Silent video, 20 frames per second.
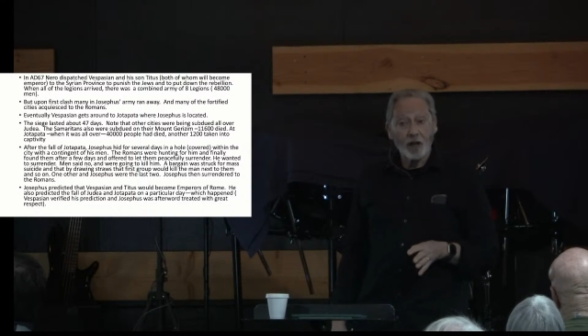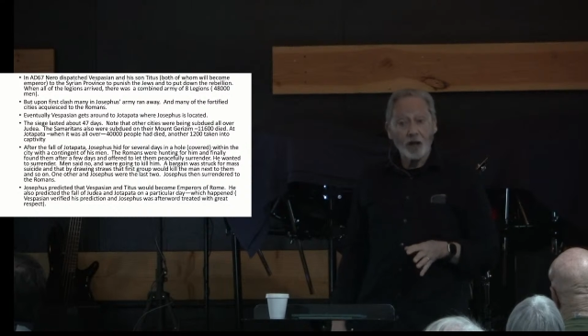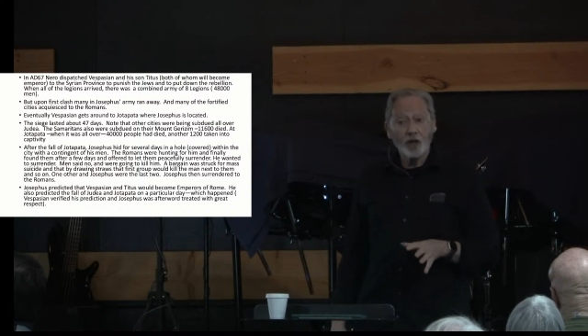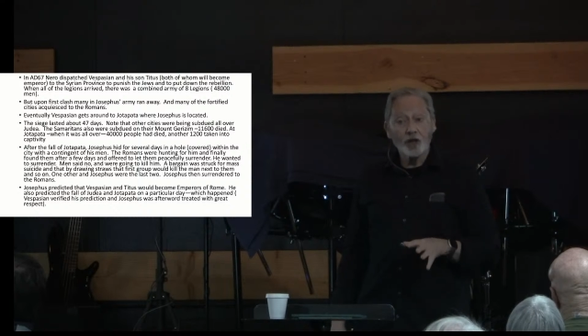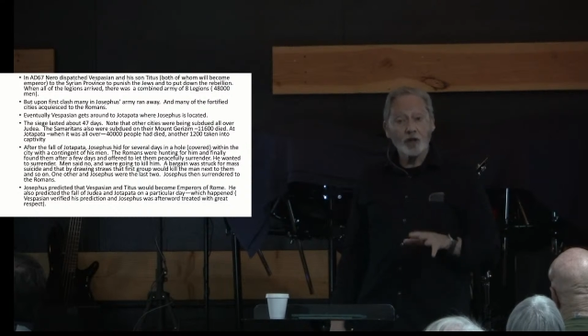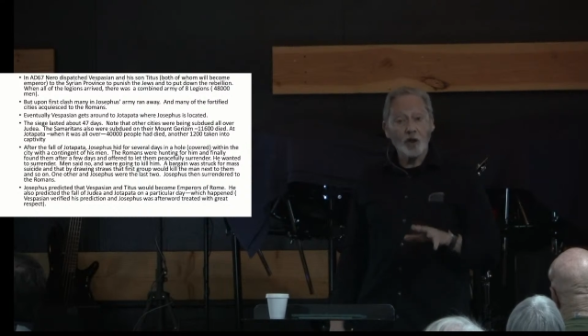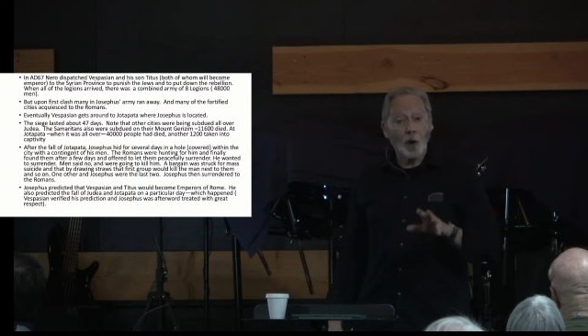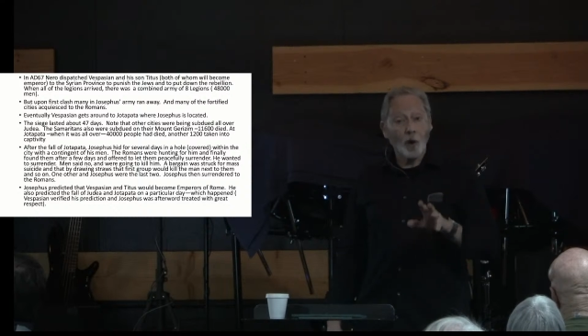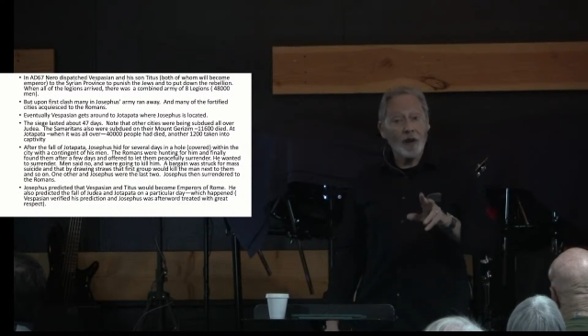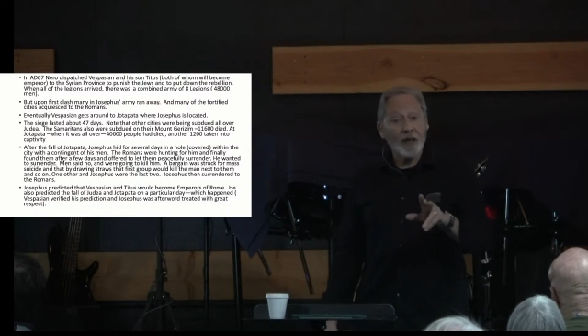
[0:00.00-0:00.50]

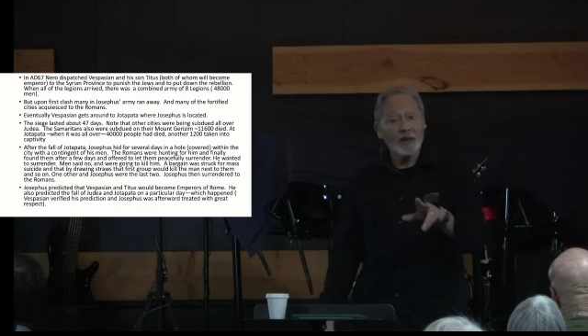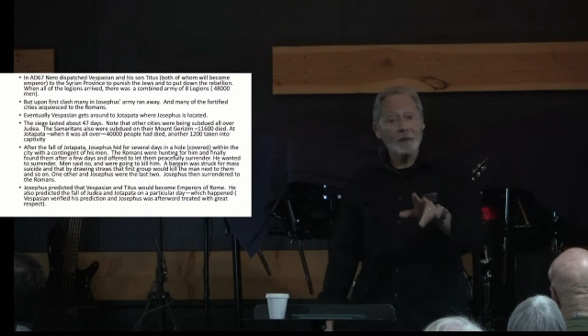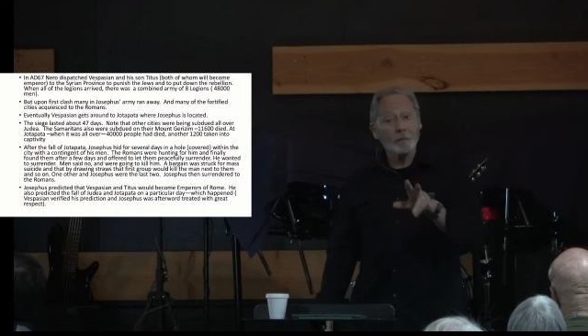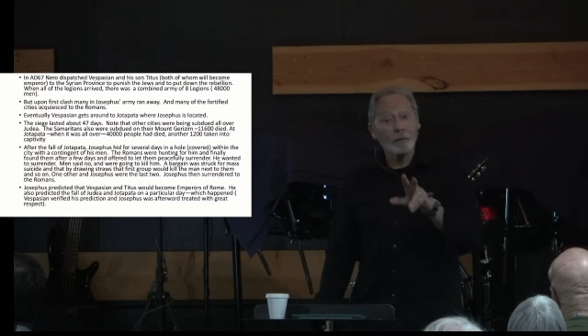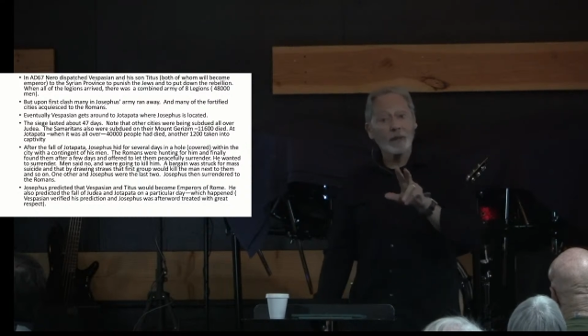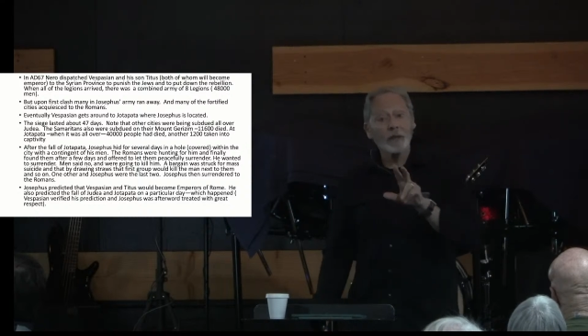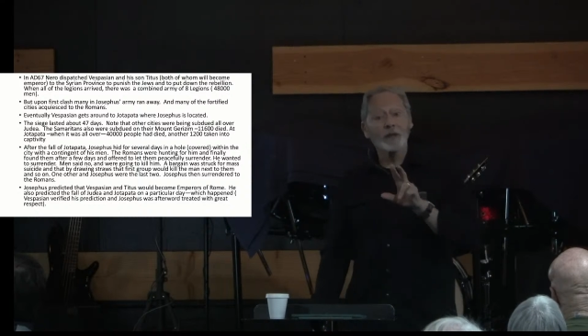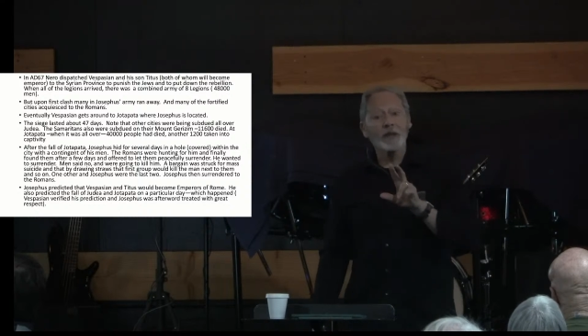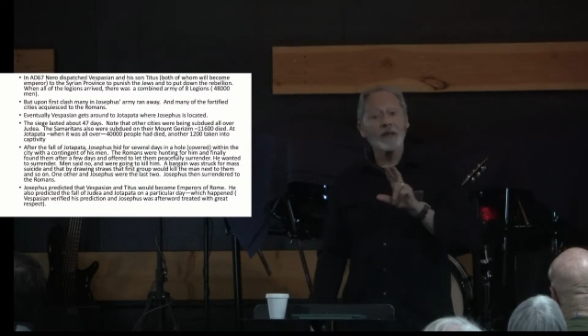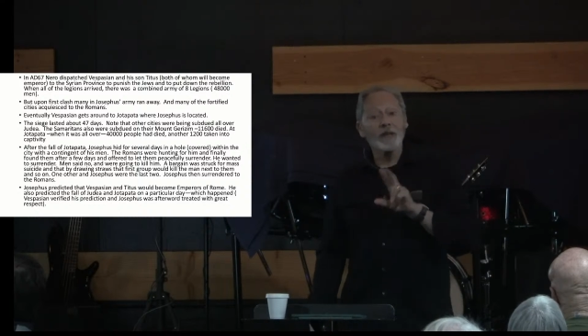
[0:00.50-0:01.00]
So
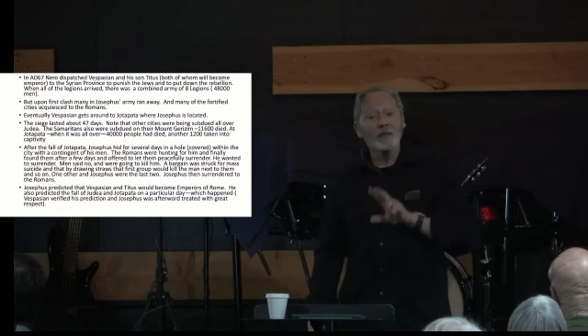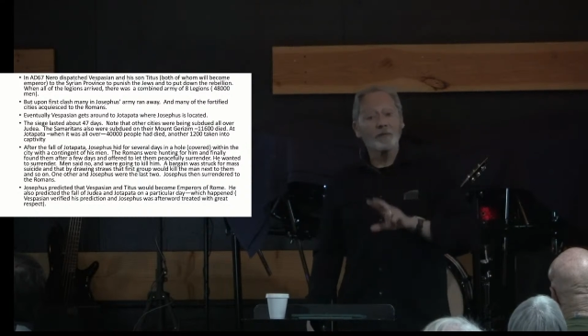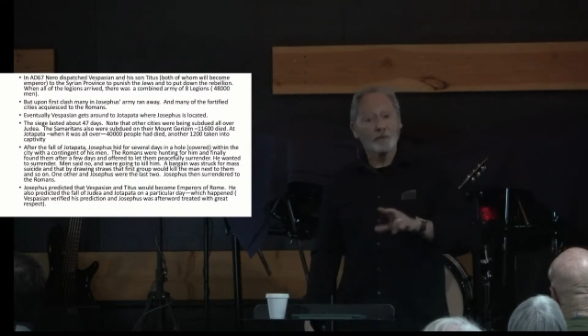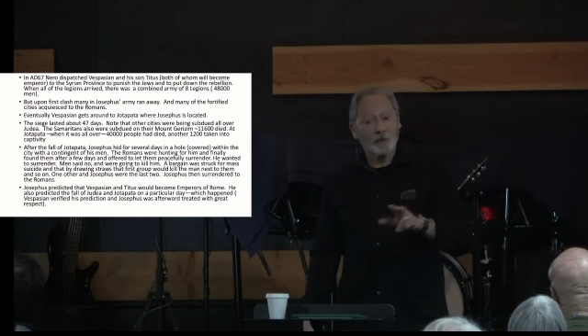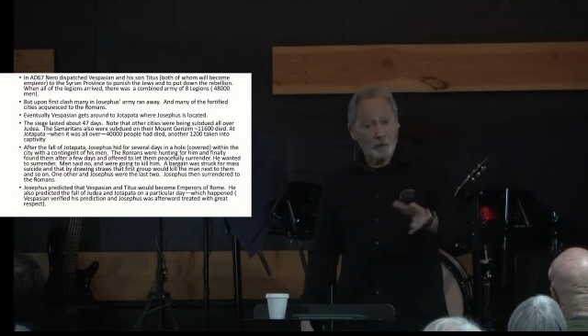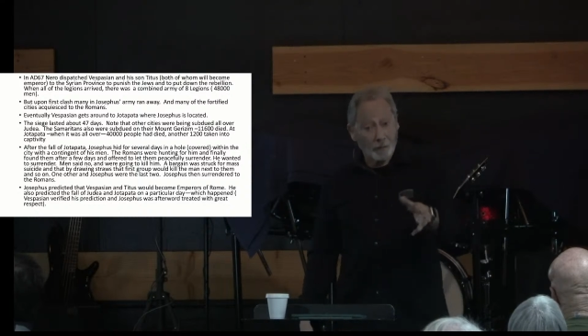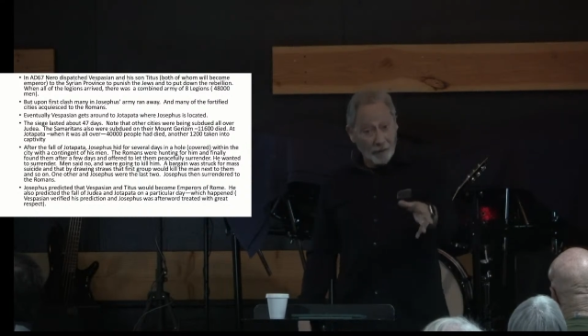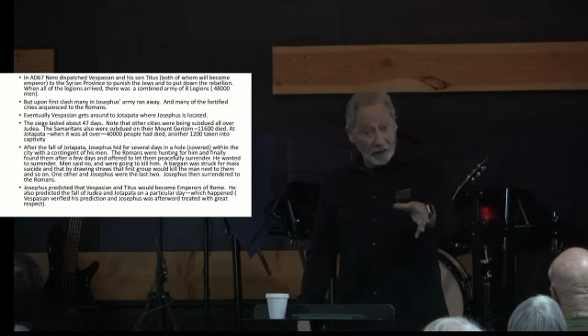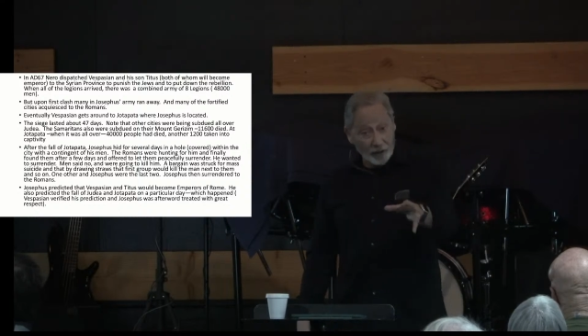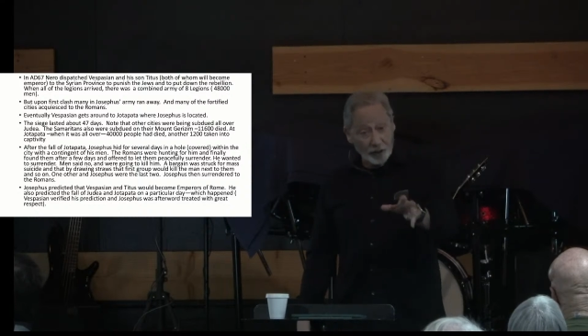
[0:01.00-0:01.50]

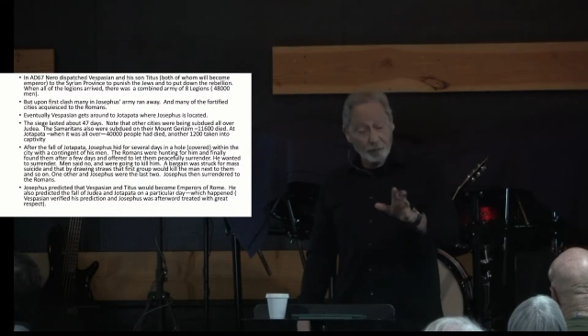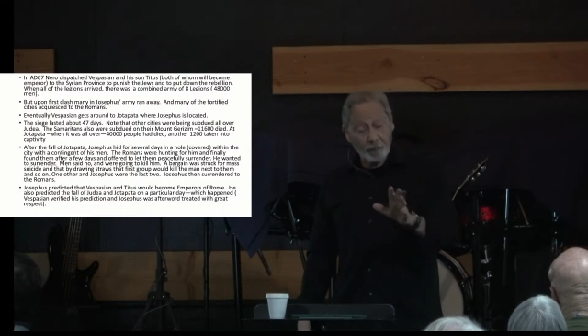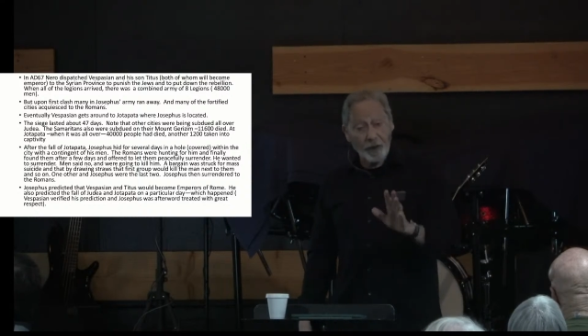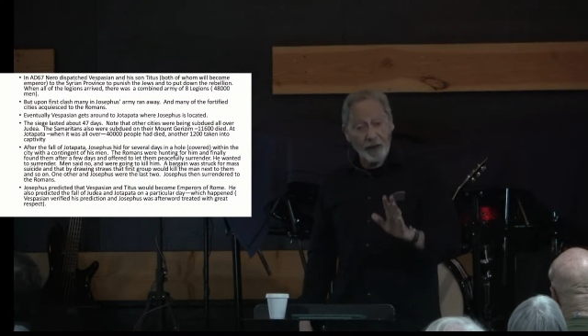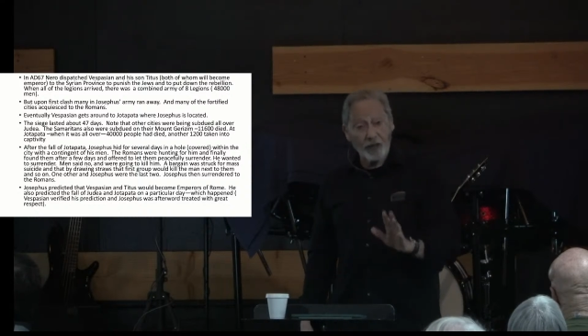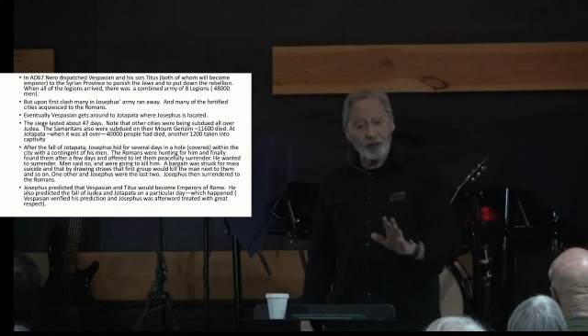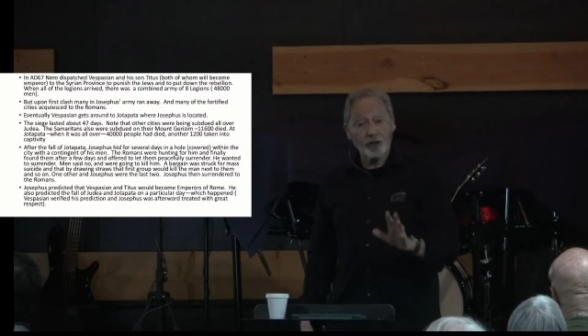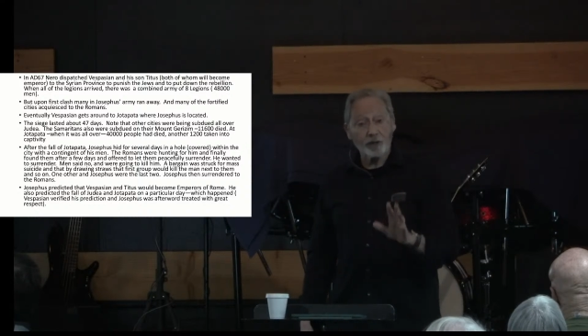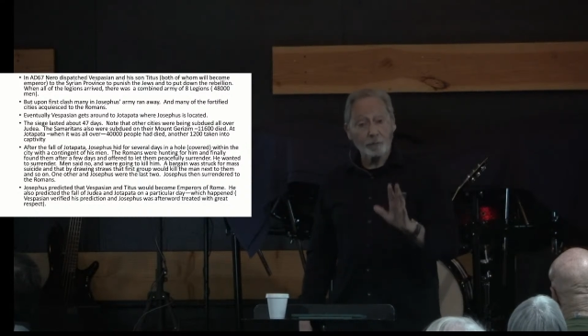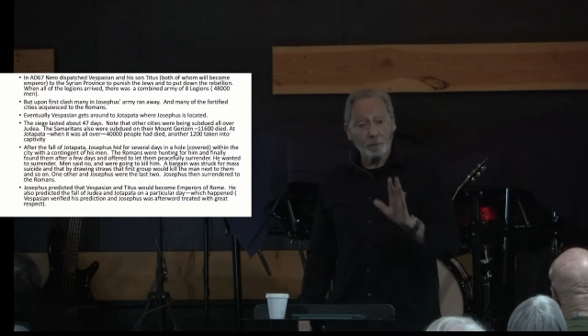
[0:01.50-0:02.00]

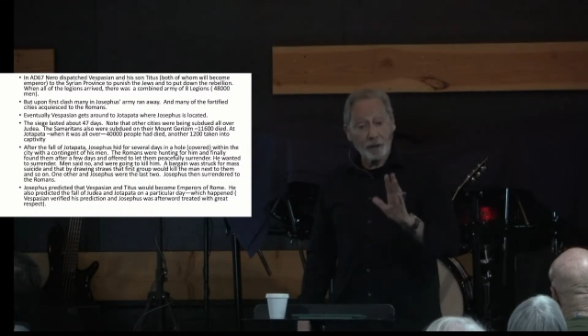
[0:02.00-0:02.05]
Vespasian